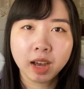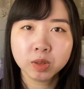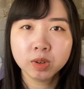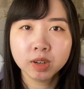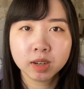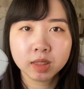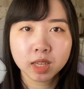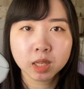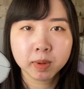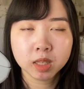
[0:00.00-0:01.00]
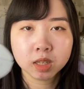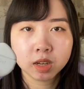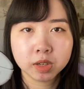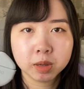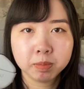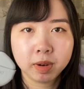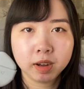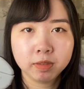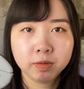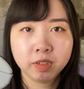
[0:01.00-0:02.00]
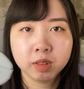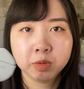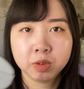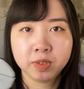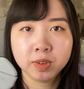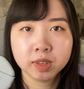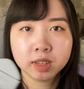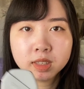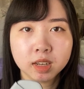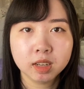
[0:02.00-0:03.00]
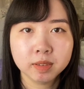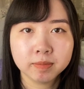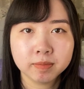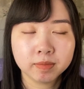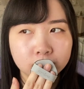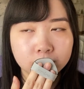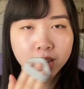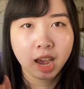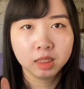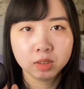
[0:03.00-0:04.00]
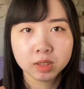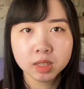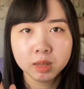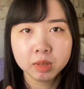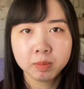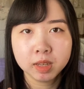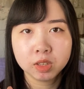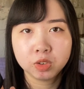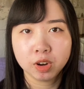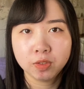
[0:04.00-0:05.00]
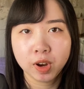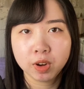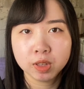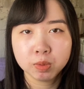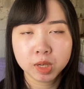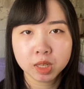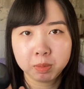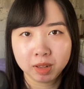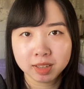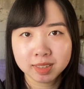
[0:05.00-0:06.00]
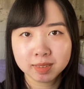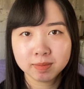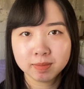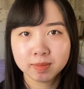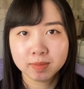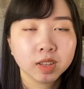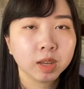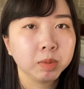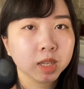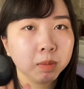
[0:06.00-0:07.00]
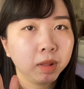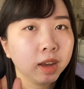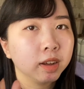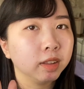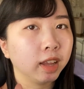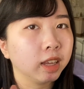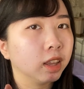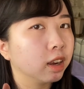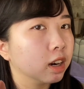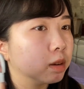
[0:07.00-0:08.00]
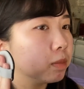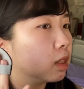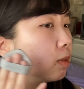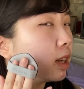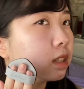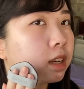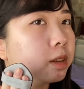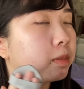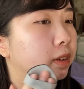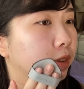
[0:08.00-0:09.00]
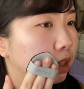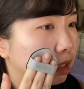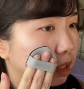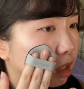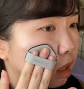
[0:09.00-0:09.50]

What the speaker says: also heard good things about this cushion puff from the reviews I saw. And there doesn't seem to be a strong fragrance, which is a plus. So I'm just gonna apply a light layer on the right side of my face.